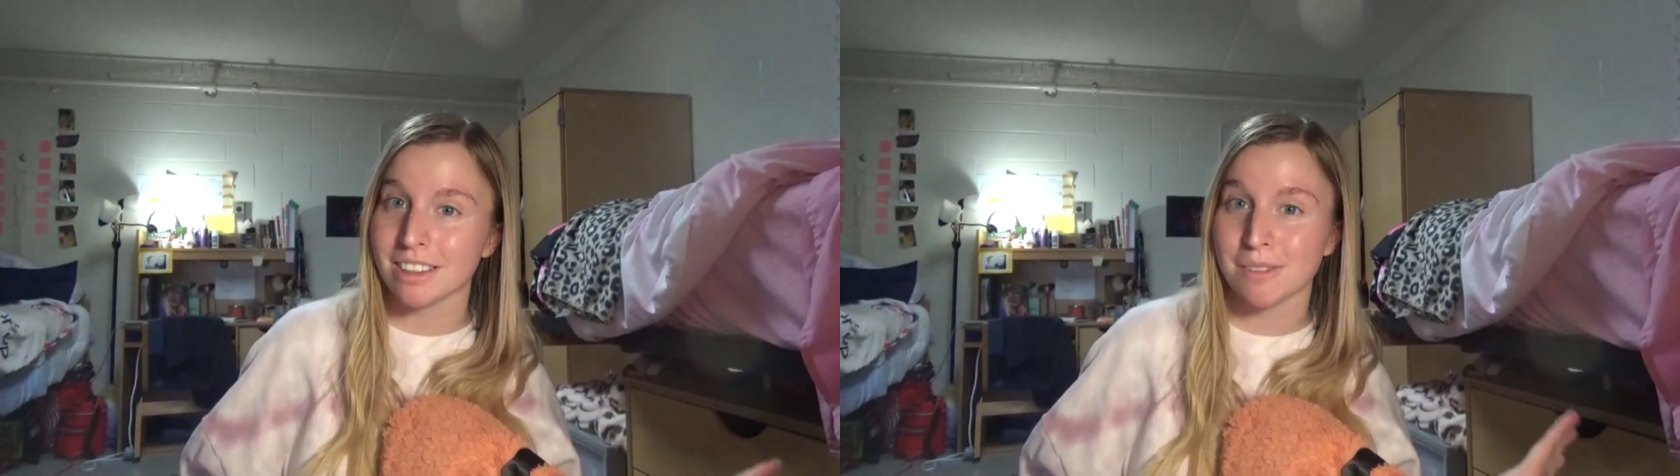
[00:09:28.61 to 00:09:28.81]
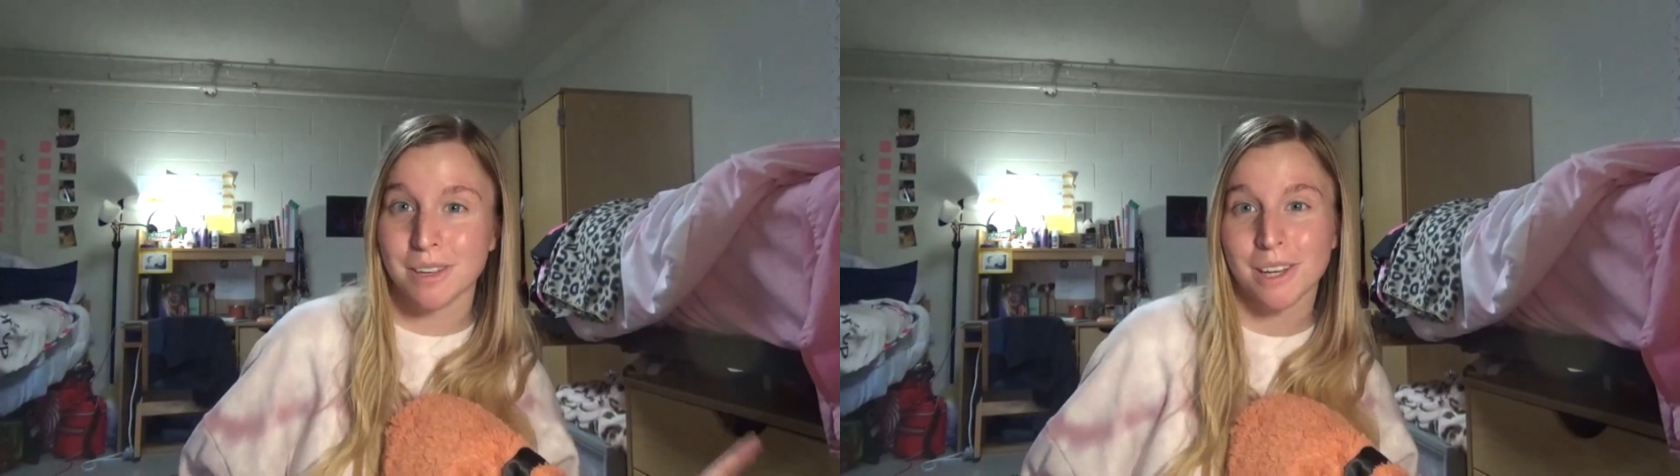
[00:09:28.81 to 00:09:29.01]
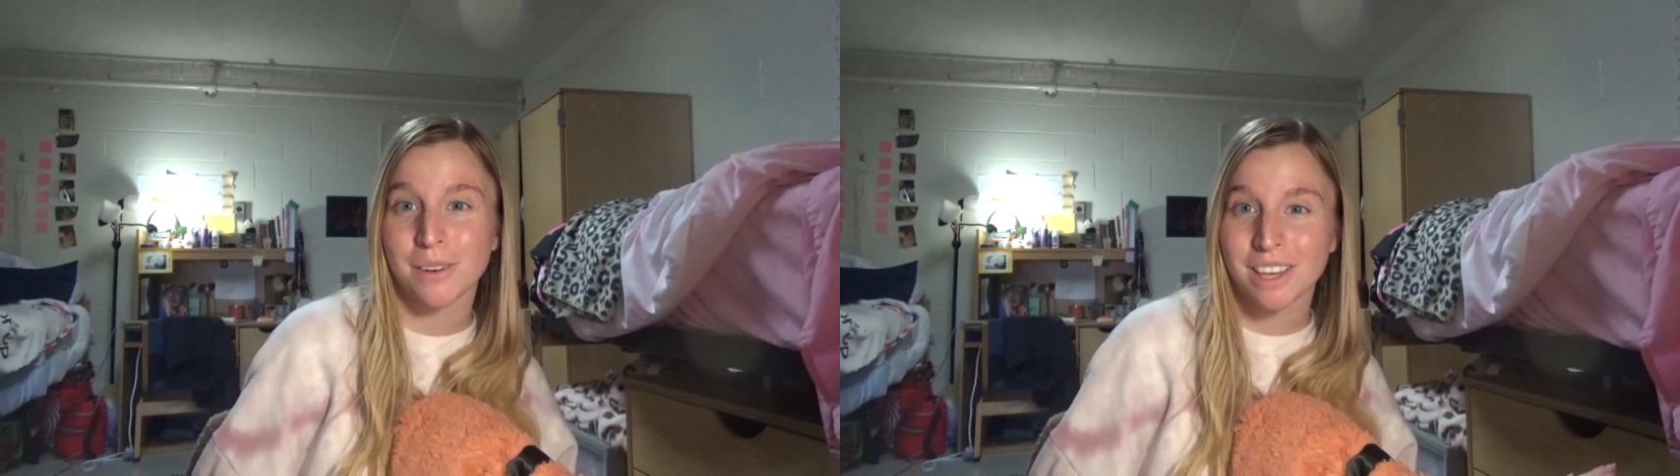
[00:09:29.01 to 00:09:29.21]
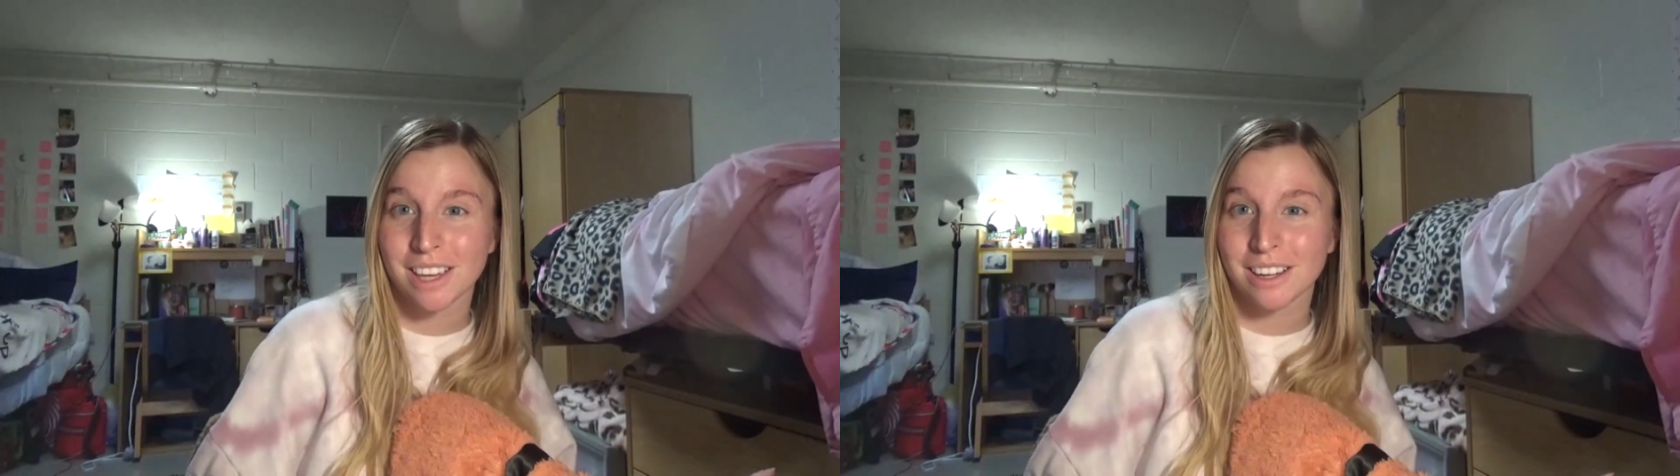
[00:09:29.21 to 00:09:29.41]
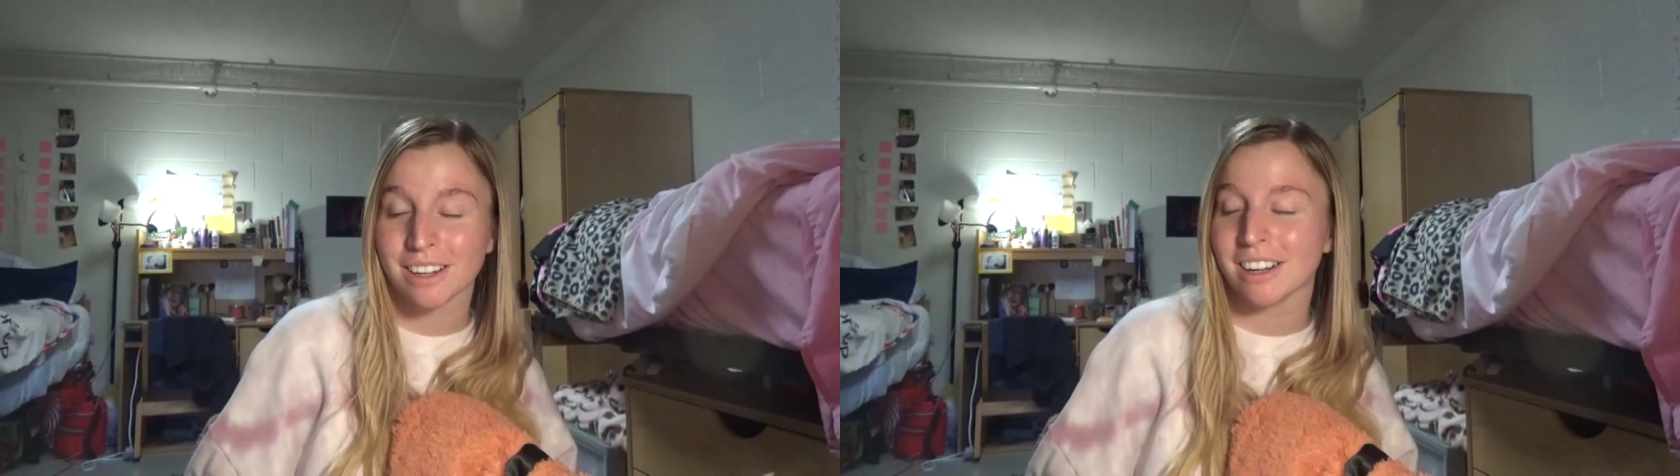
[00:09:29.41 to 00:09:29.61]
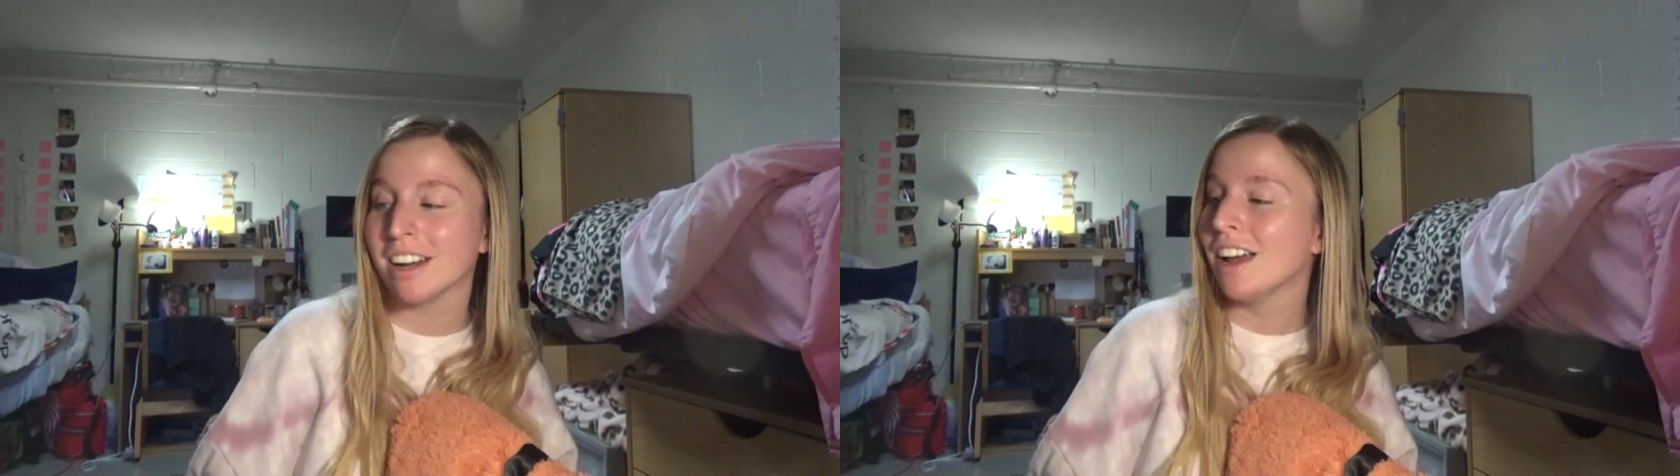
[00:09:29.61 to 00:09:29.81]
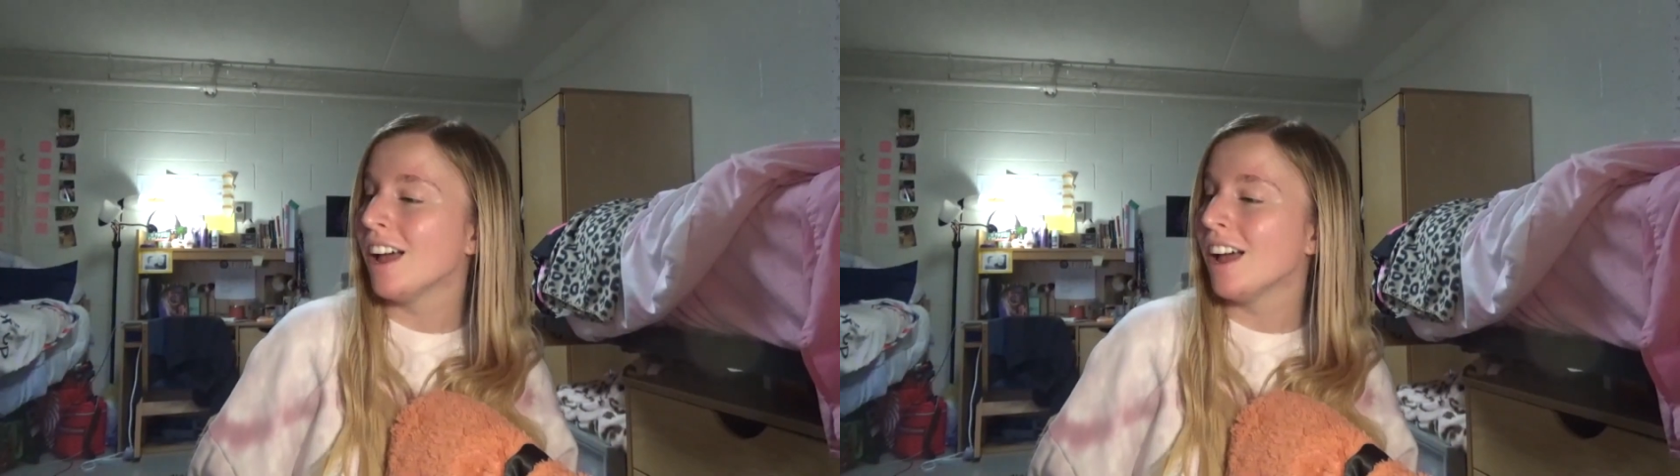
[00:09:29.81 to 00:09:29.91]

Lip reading: the video here